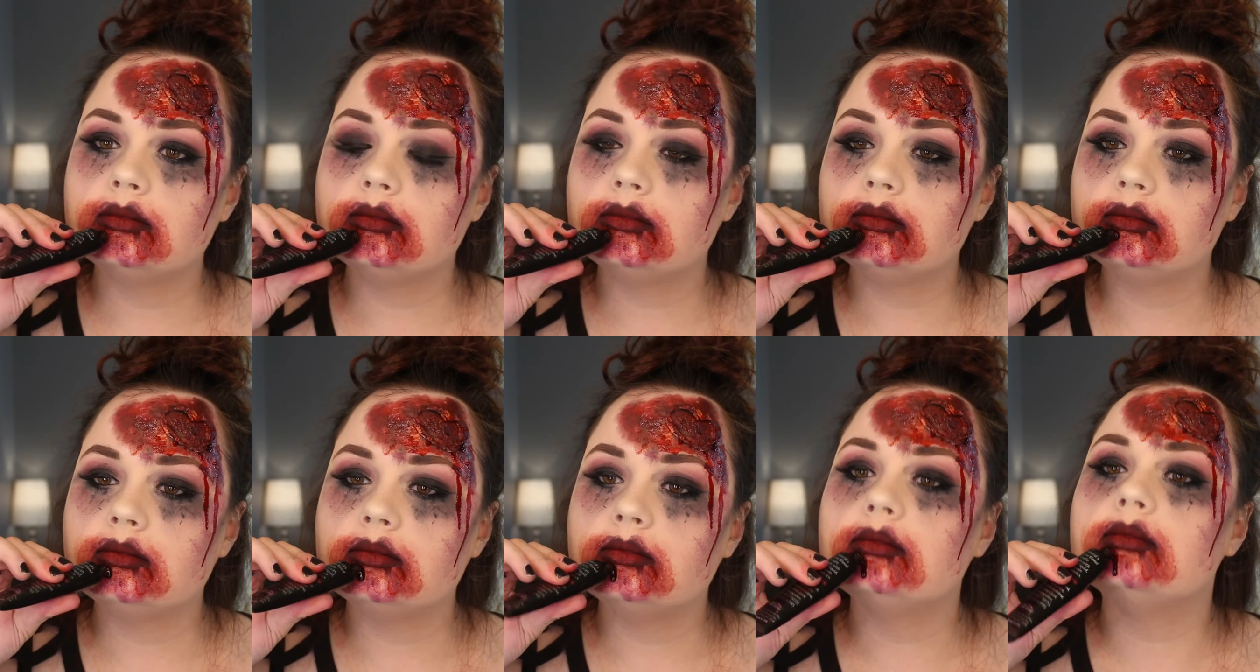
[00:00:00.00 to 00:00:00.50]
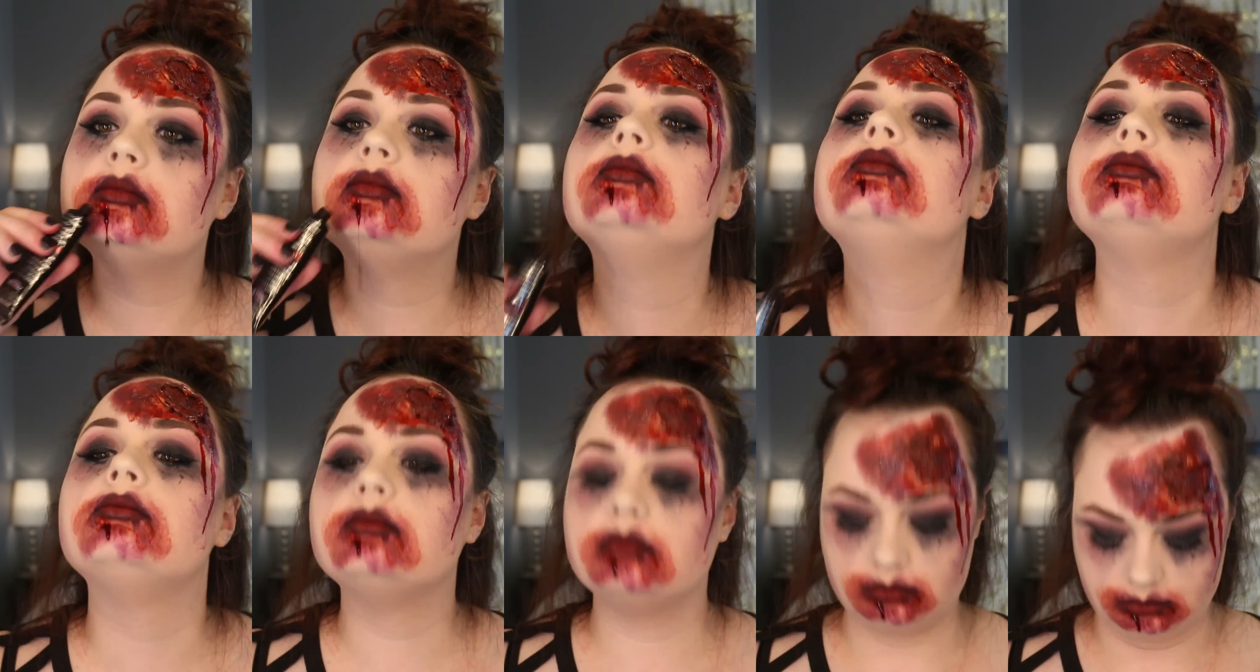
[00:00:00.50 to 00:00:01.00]
blood from
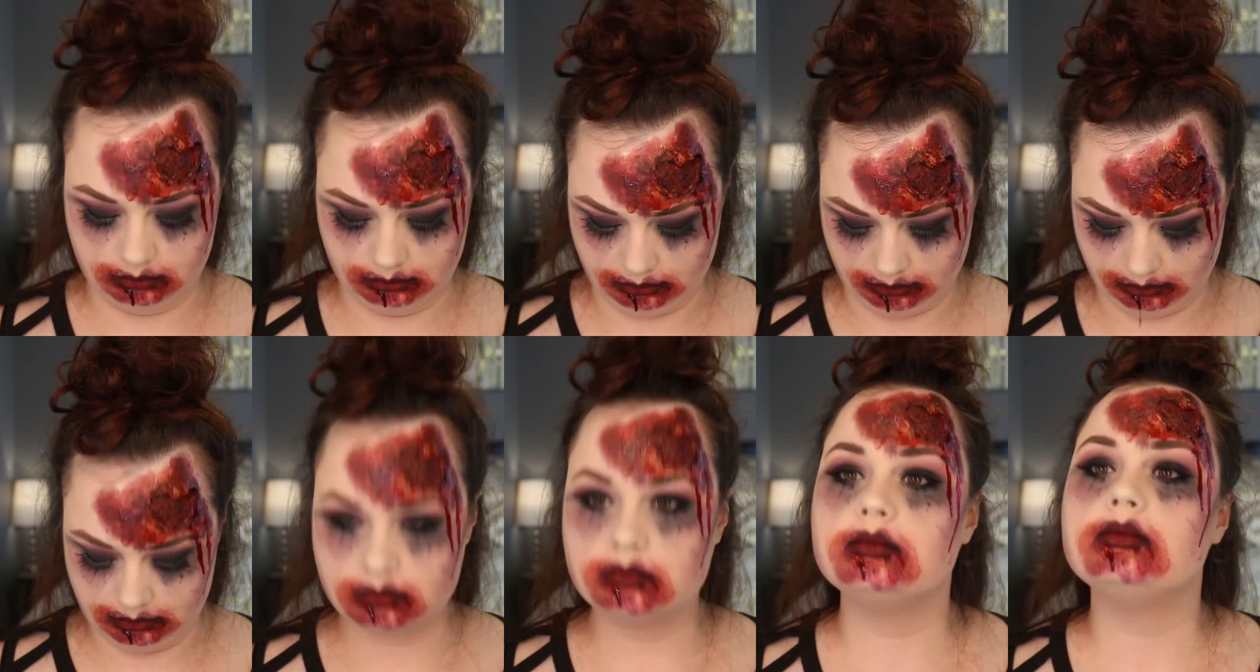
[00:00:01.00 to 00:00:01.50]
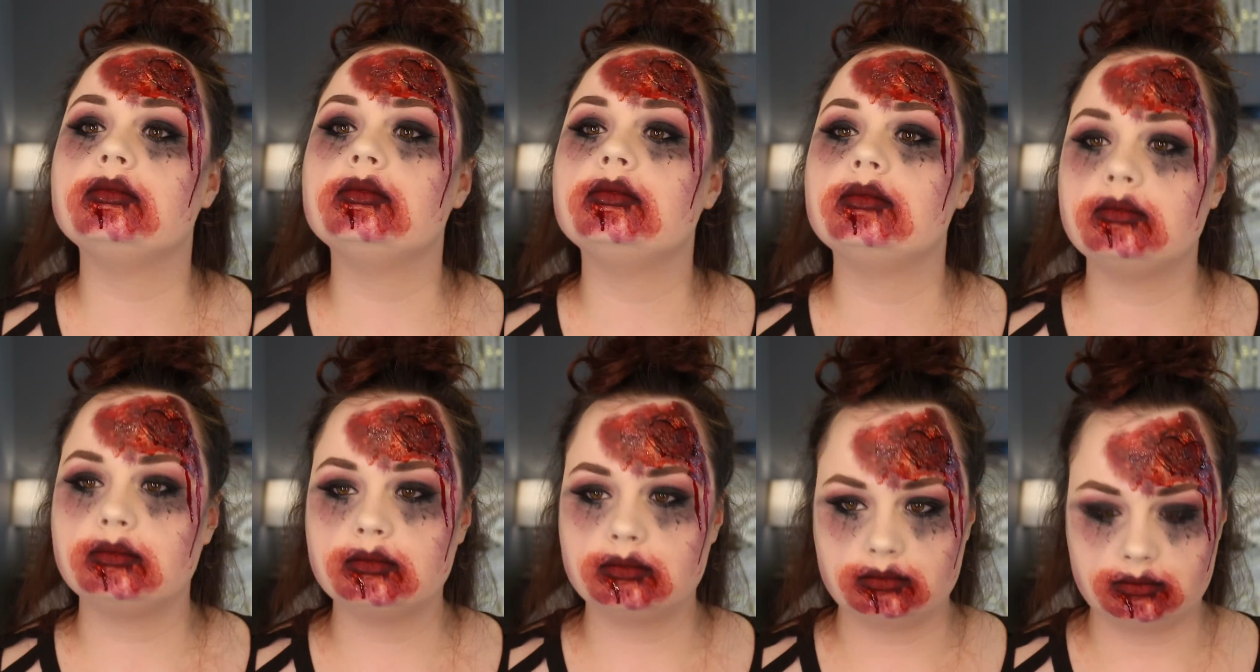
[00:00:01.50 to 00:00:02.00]
my mouth because I
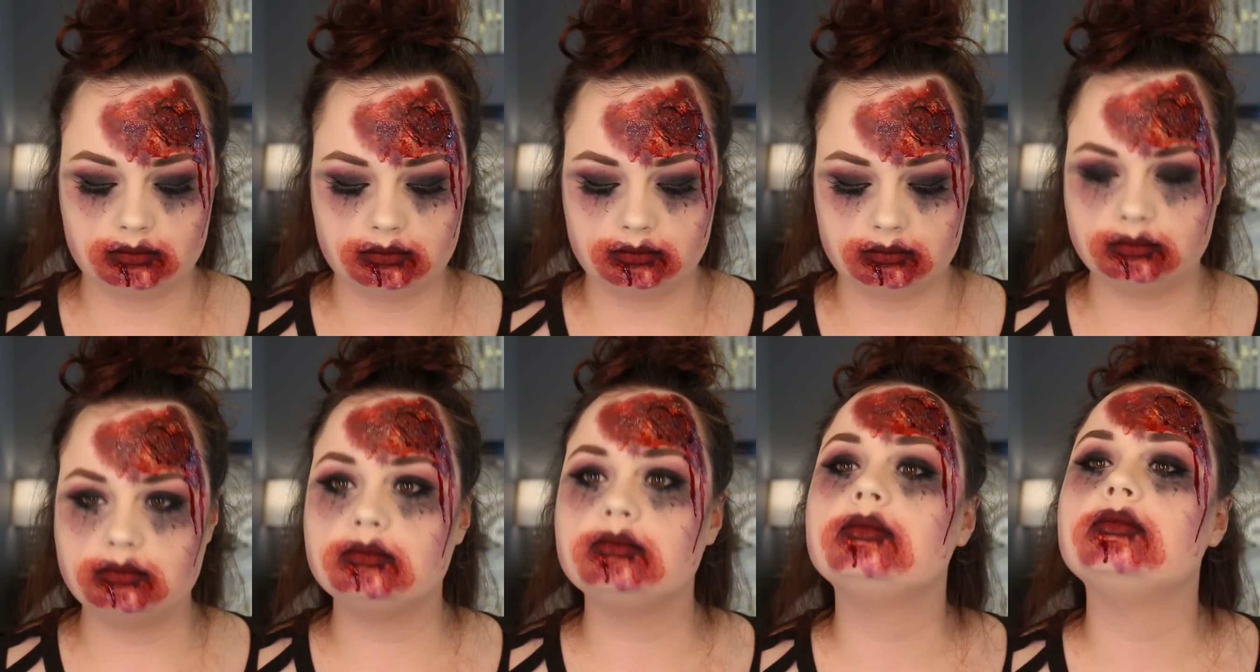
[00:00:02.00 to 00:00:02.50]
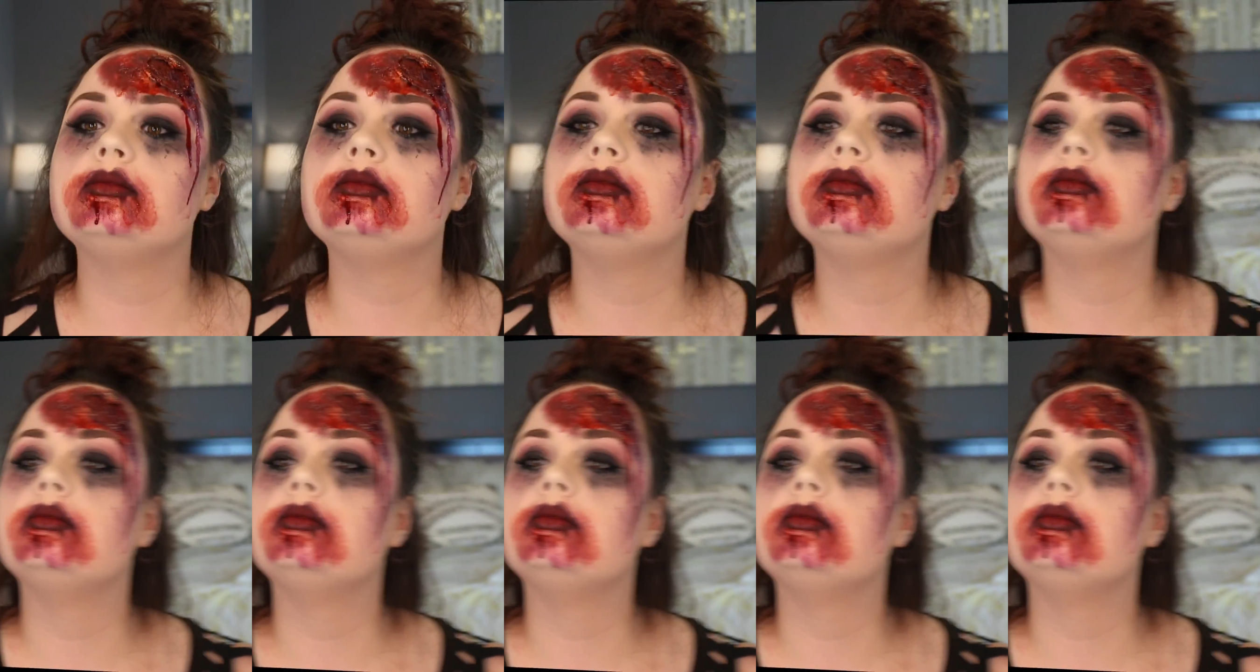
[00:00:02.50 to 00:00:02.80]
just ate someone.